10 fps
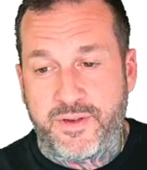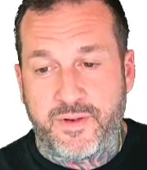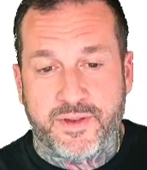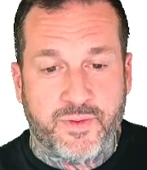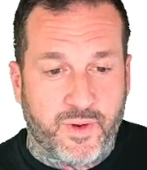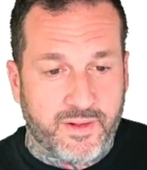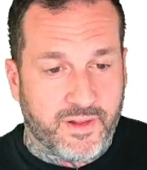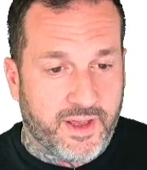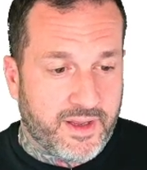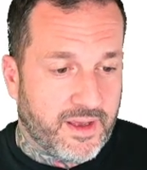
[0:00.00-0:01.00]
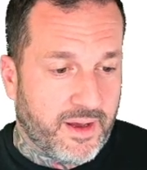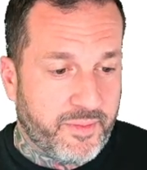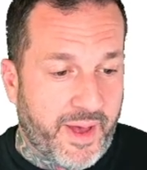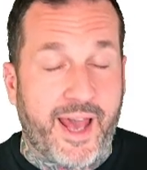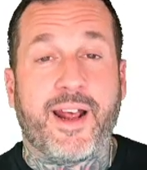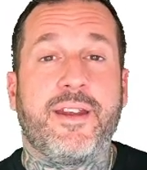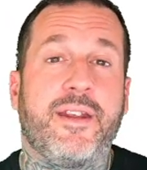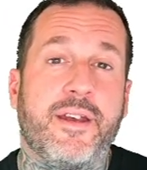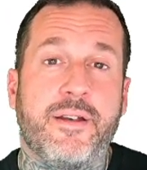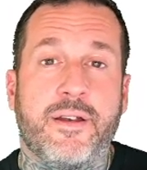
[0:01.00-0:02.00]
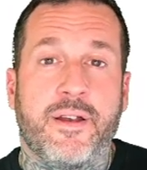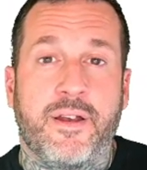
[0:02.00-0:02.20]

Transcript: and you just want like a bad idea